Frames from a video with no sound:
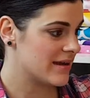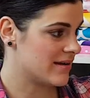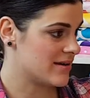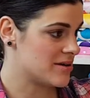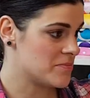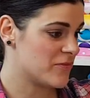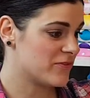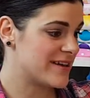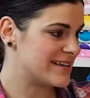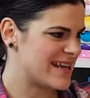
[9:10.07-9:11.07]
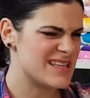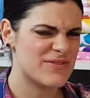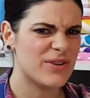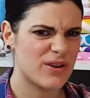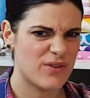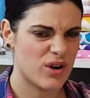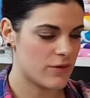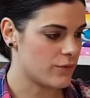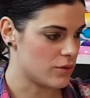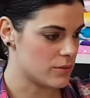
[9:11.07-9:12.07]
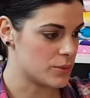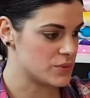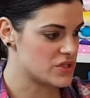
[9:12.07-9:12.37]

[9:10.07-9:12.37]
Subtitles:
Flannelette is very, very affordable.